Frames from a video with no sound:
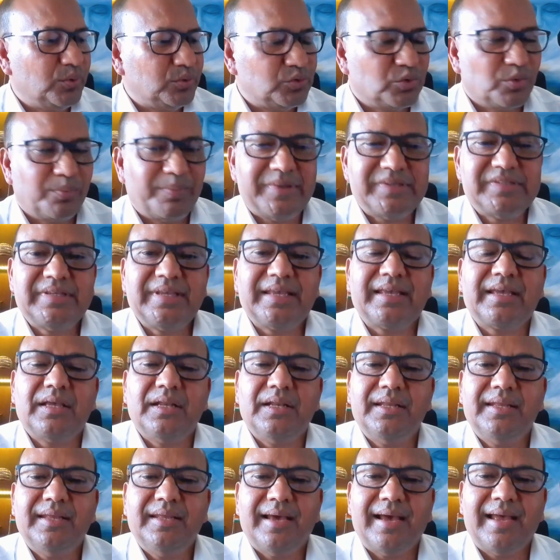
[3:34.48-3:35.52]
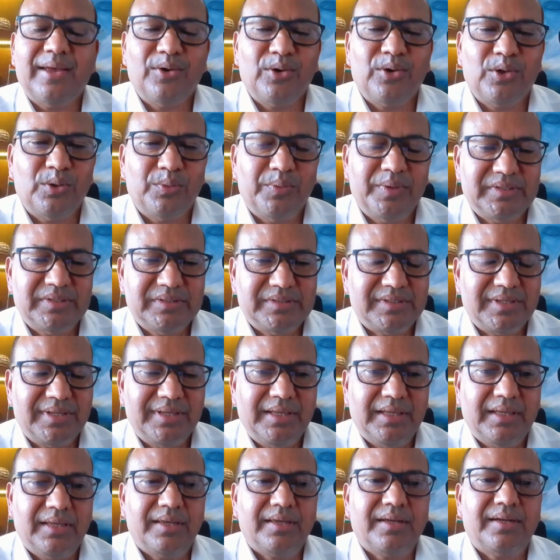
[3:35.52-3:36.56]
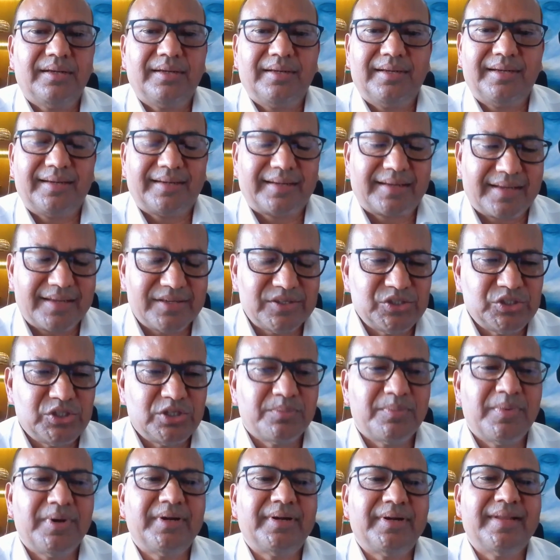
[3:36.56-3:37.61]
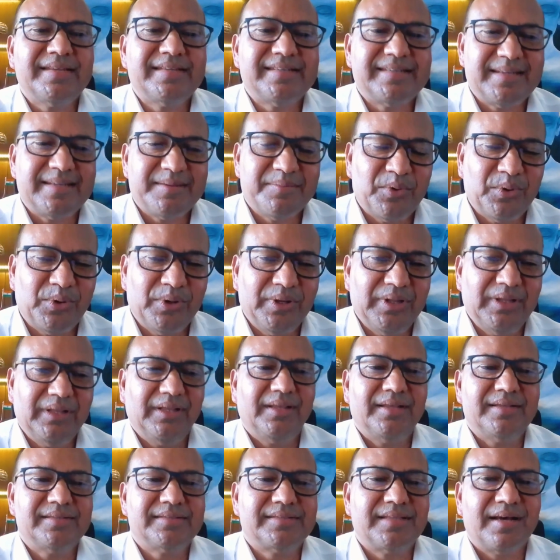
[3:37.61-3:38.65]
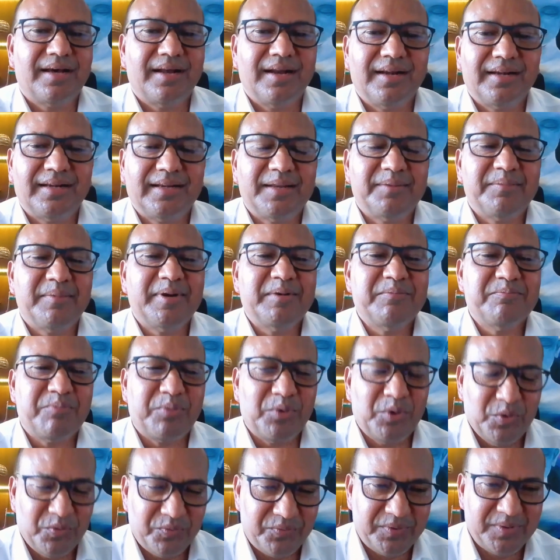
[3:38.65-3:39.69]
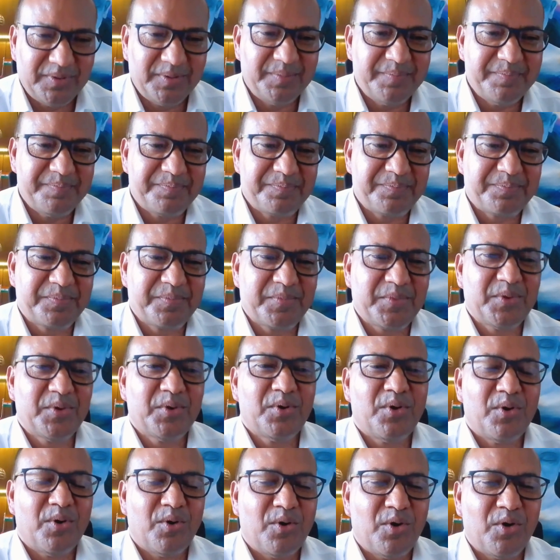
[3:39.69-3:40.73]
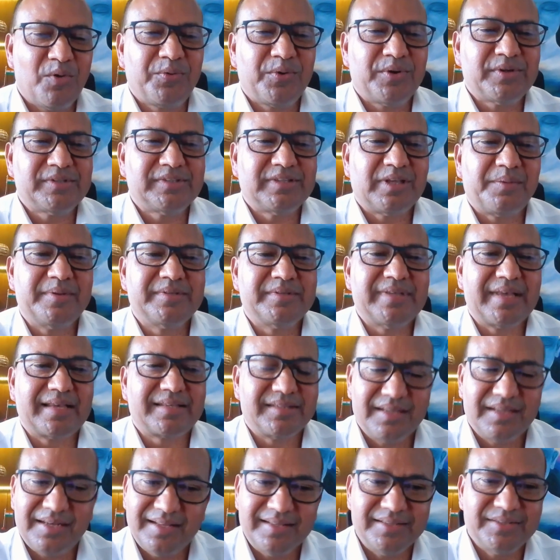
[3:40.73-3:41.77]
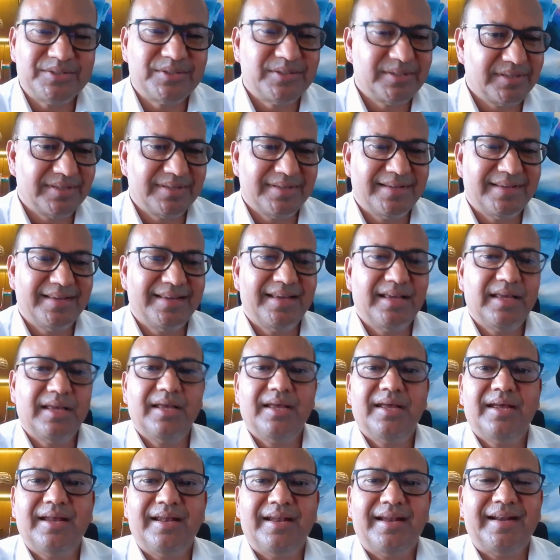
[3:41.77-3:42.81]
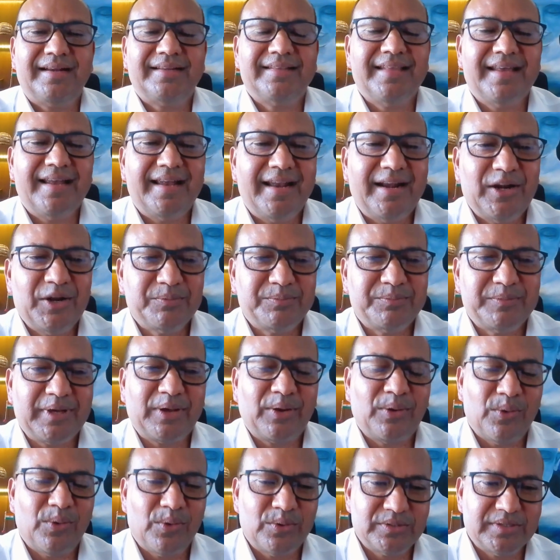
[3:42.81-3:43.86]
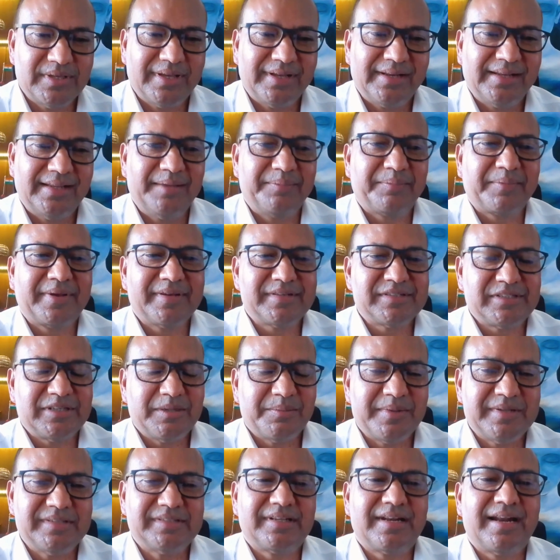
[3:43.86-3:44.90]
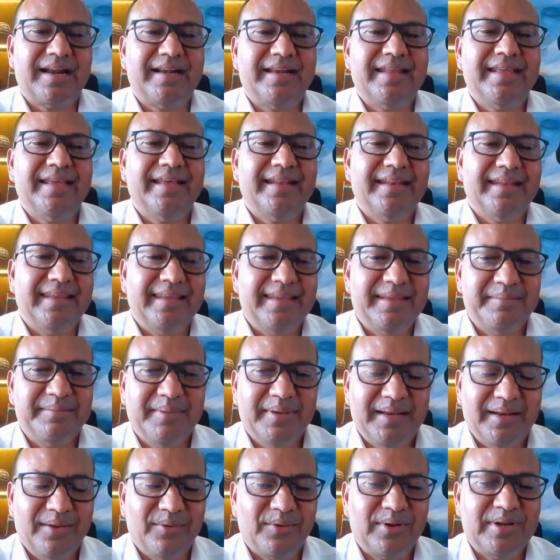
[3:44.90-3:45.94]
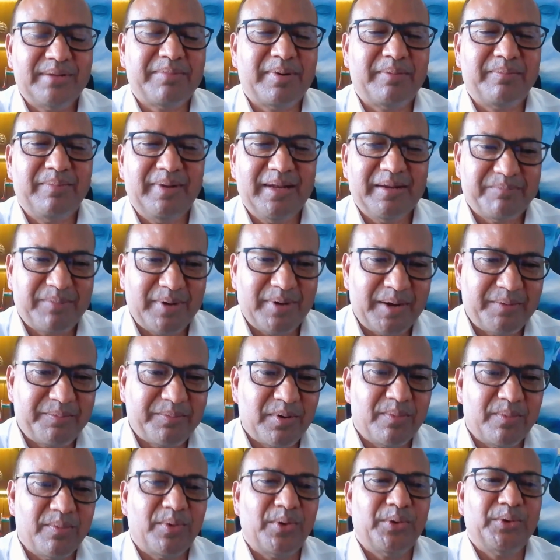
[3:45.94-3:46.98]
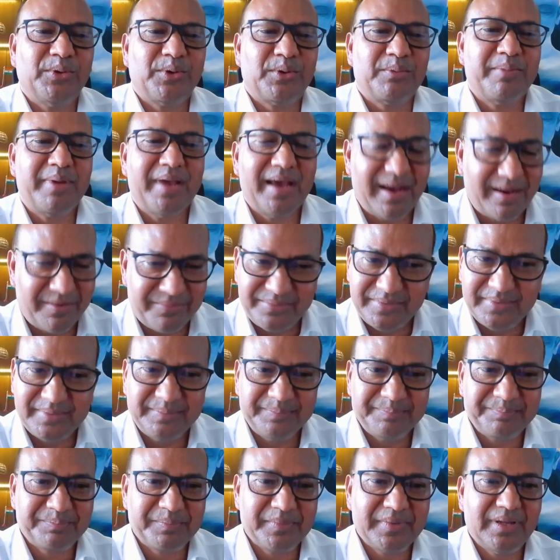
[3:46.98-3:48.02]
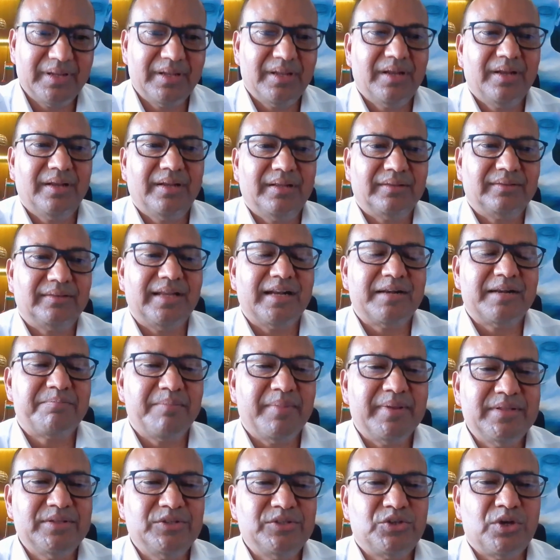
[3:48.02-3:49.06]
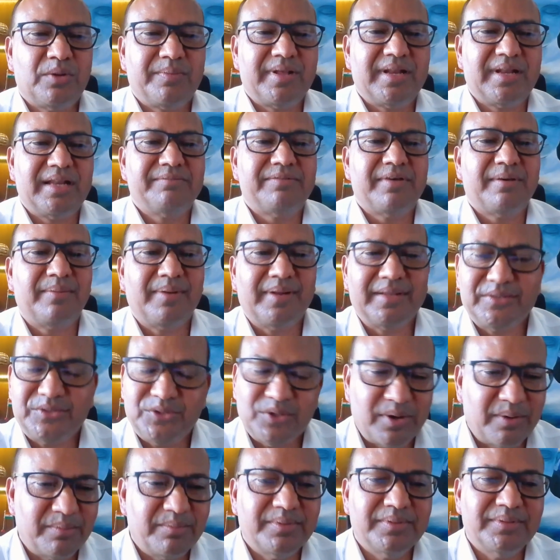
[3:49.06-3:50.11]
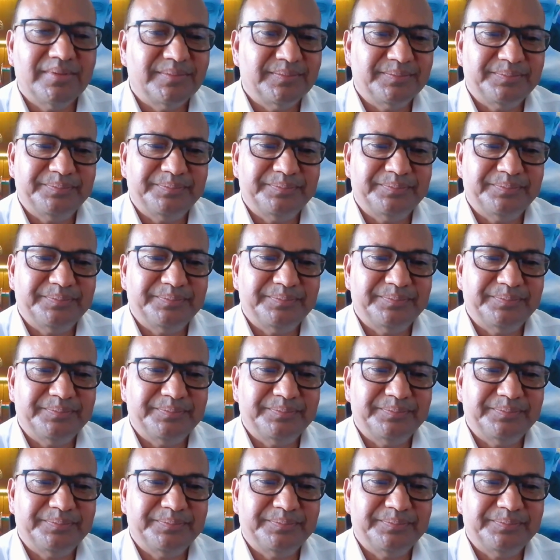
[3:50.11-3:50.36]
So basically, I always say customer testimony is the ultimate proof of your service excellence. At the end of the closure, if customer is writing an email on a public platform on your behalf, that means you have done a fabulous job,